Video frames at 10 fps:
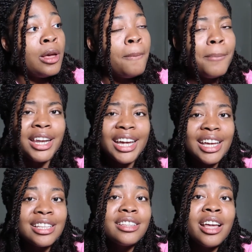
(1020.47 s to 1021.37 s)
But like
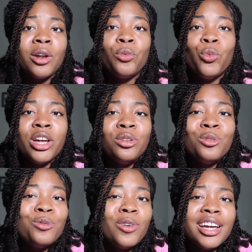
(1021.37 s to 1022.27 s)
I said, when you
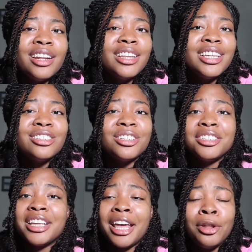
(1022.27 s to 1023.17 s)
finally
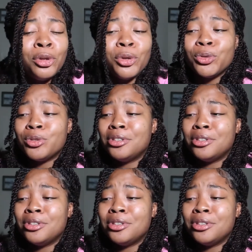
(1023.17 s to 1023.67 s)
just end those